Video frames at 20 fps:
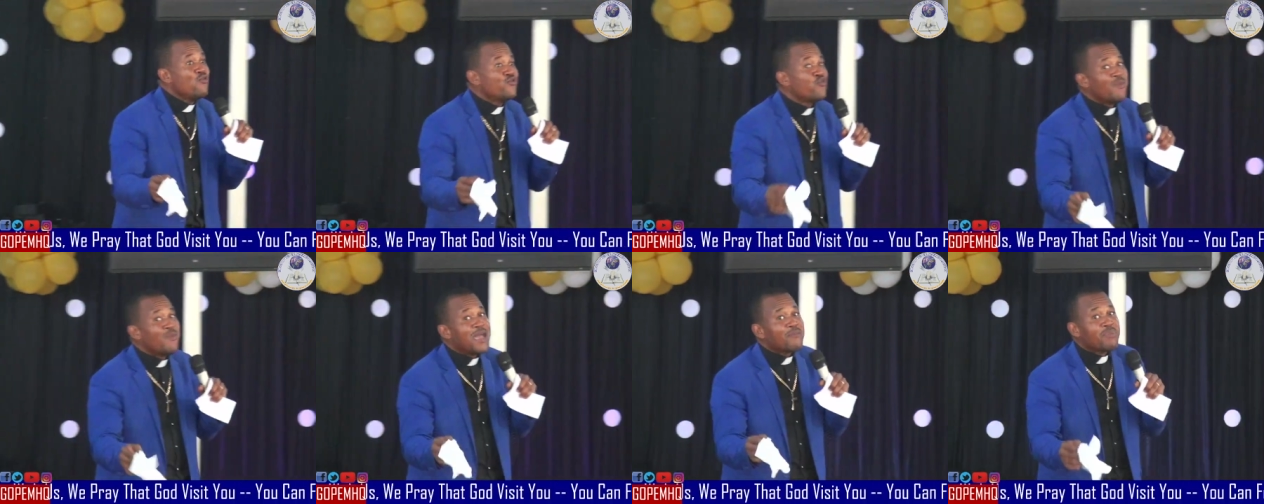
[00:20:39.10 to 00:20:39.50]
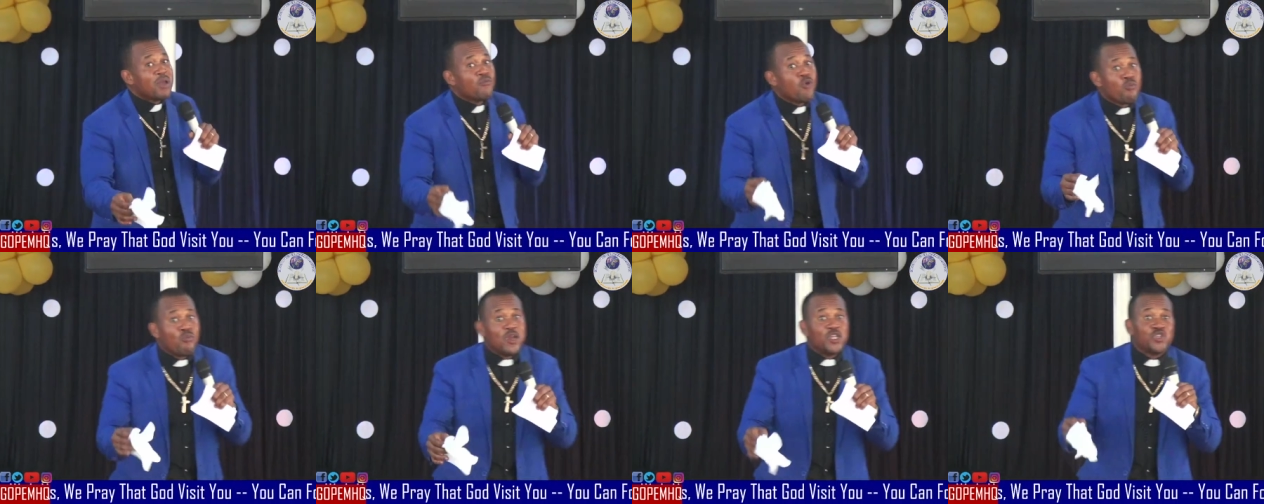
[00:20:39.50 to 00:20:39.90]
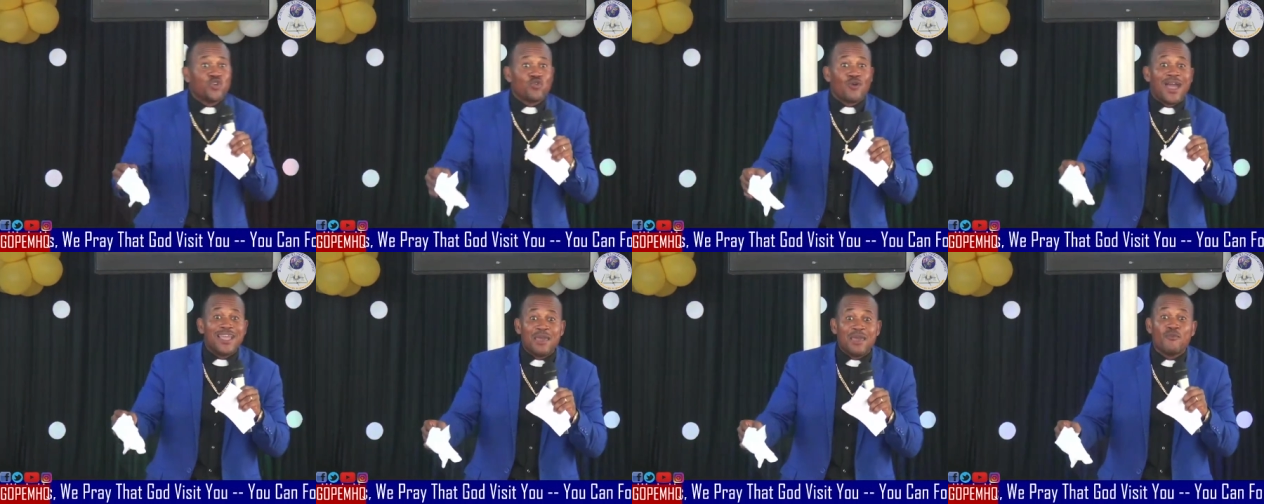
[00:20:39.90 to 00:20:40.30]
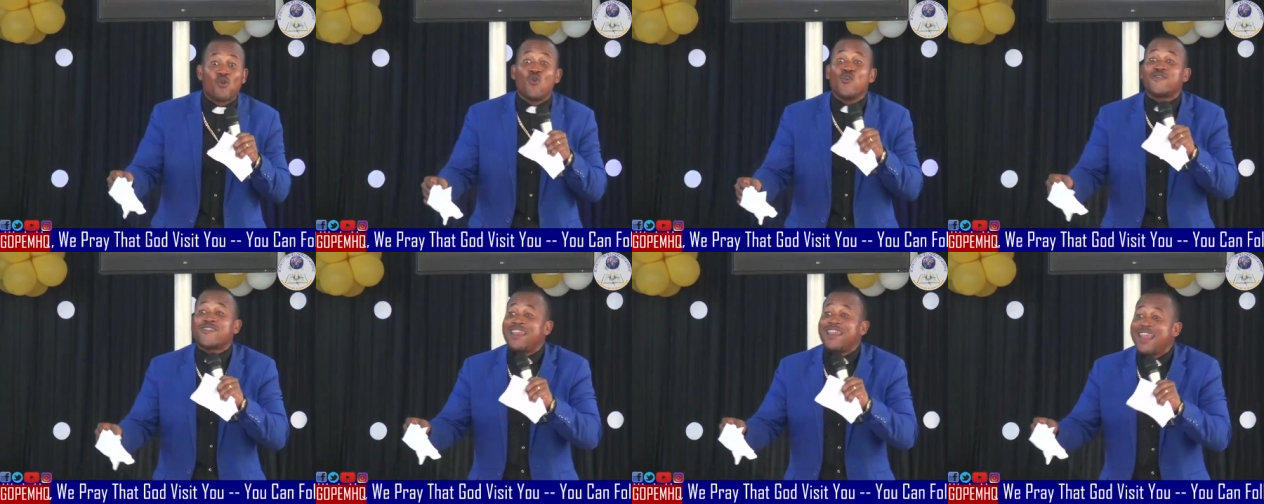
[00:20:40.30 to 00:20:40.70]
my big boy, should I am, because
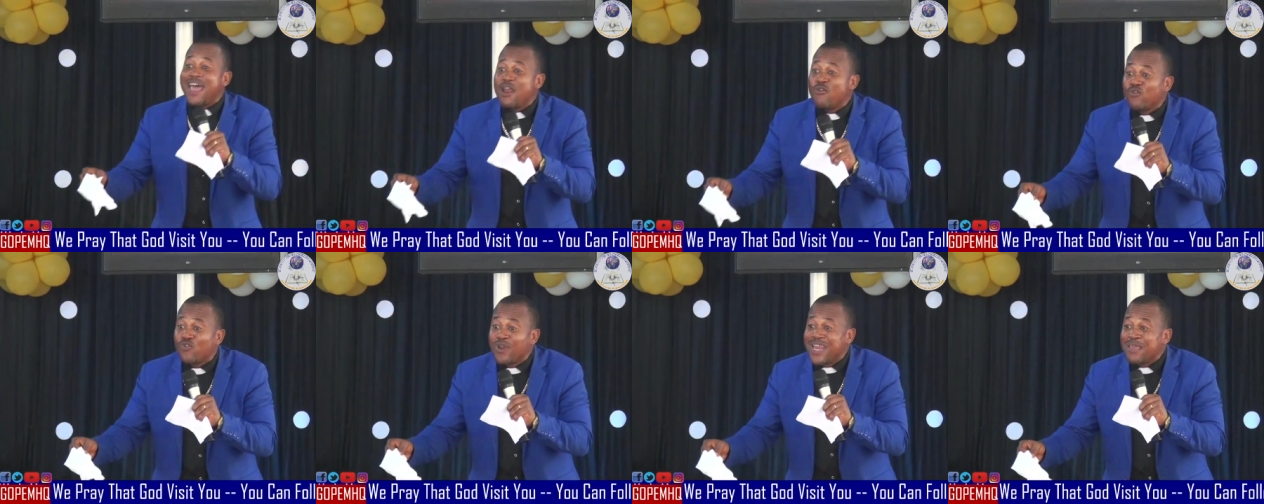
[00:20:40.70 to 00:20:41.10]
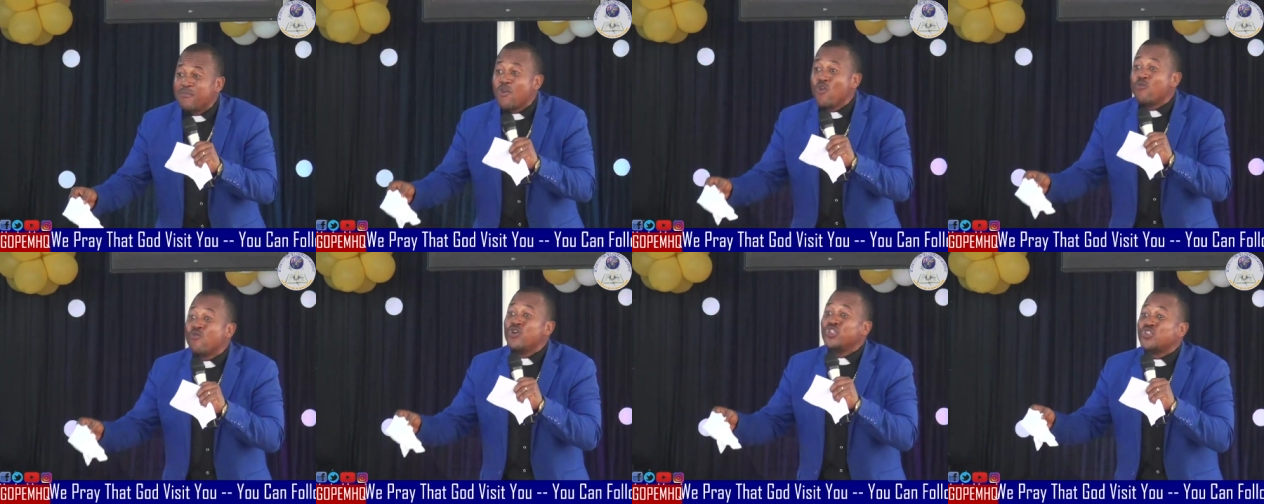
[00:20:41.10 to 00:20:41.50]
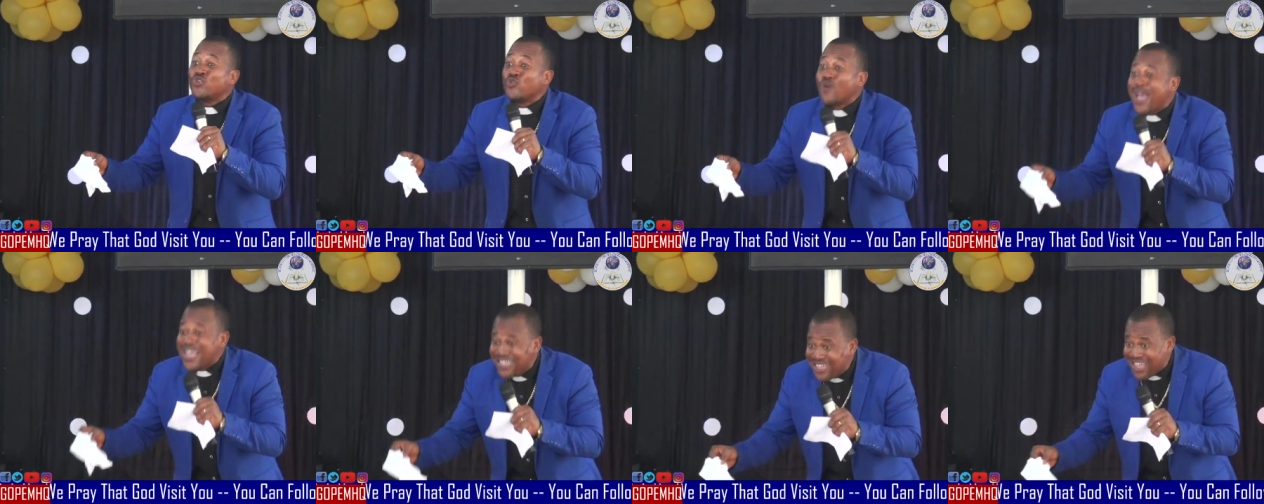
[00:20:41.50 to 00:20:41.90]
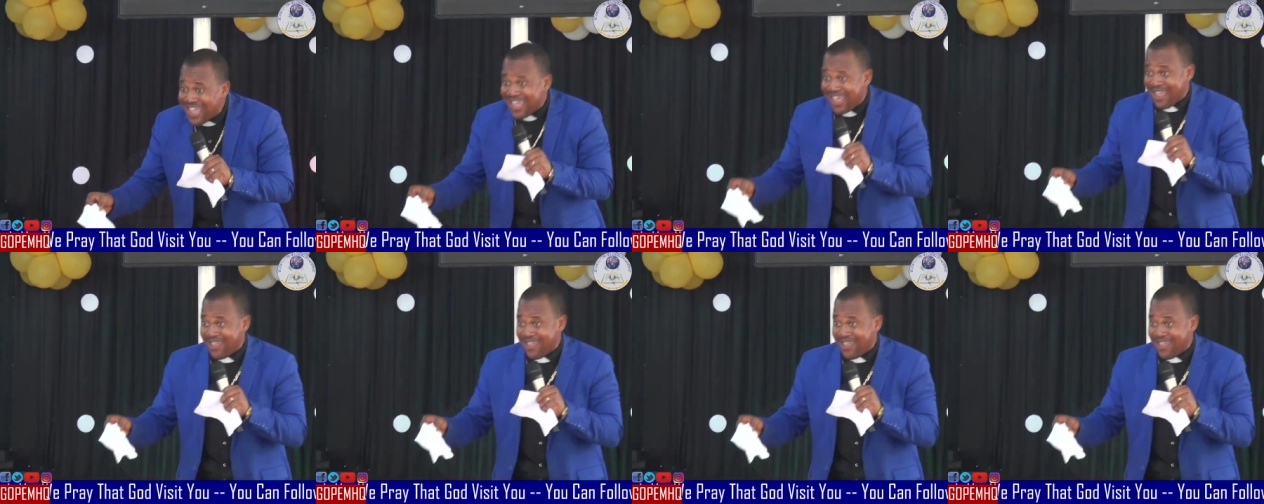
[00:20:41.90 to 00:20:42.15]
Allah, no to my big boy, should I hear?